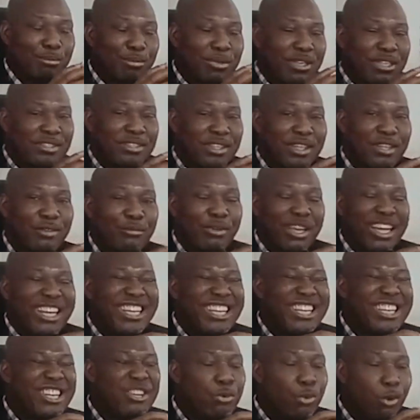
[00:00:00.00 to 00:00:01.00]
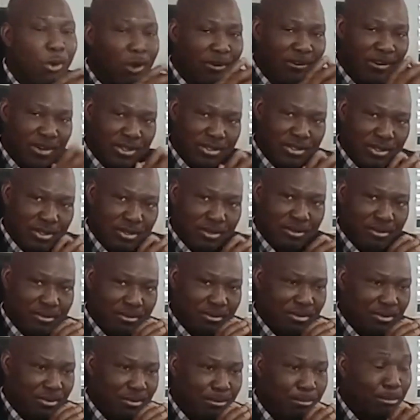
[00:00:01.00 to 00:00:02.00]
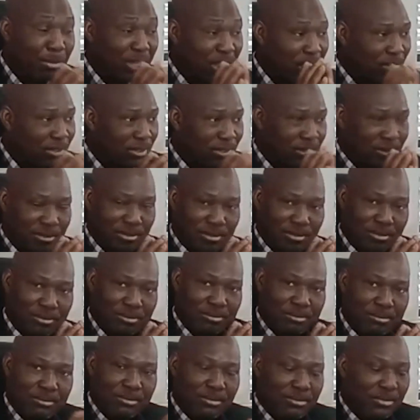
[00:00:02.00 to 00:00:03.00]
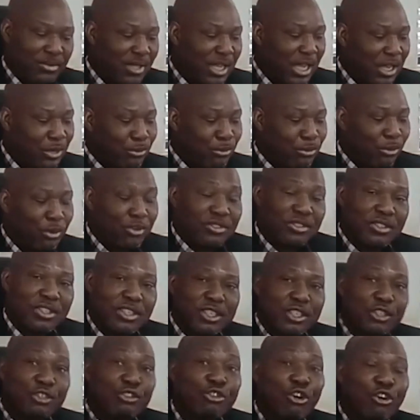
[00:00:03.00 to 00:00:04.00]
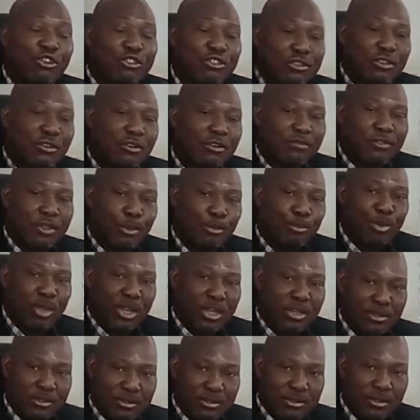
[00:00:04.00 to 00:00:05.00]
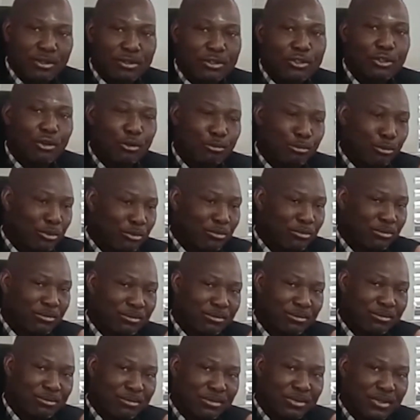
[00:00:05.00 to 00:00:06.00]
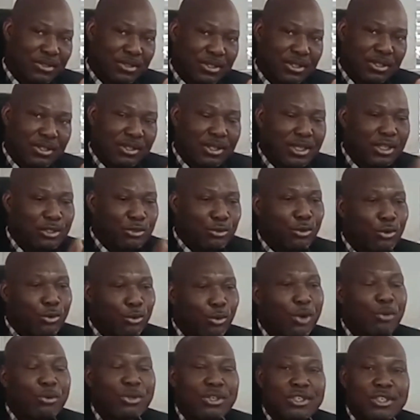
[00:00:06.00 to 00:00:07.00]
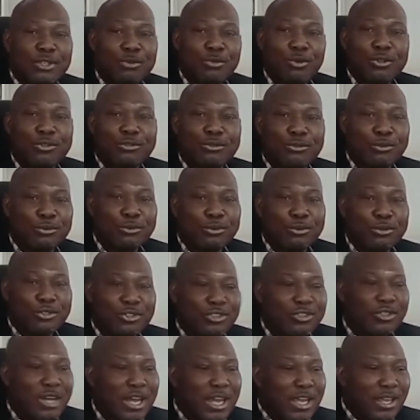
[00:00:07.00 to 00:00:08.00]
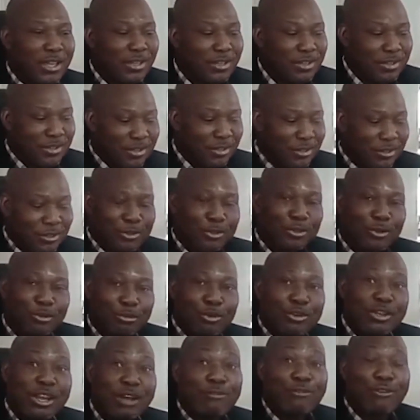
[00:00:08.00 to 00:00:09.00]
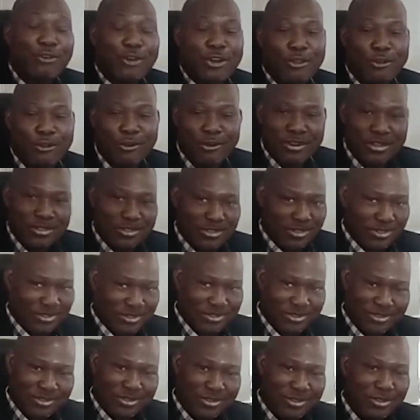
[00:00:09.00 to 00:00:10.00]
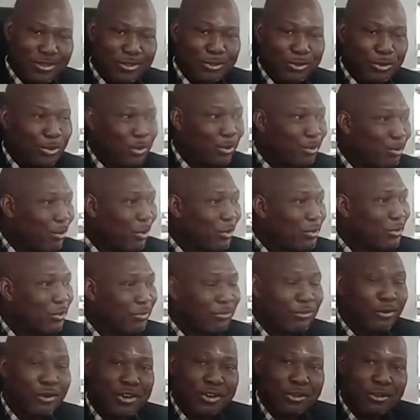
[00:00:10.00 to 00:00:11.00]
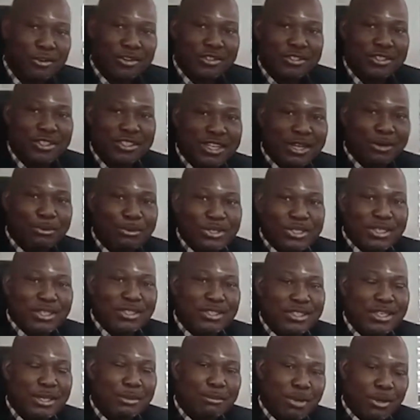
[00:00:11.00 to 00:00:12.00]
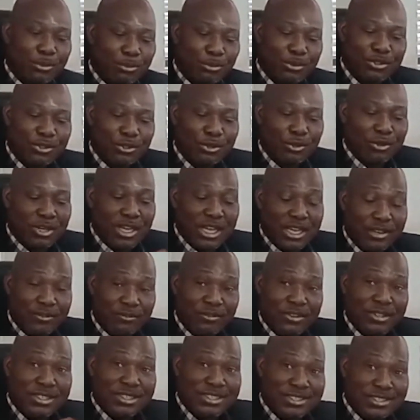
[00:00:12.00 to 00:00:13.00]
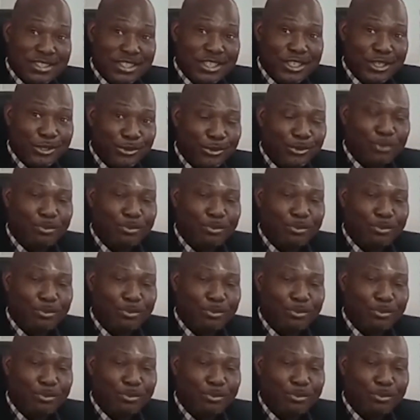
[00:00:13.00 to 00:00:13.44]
"Please give me any new currency, mint, that you not see the dust of the paint on top." And so what we did was to try some other foreign currencies. So we brought some foreign currencies and we mixed them and we saw that if it is new,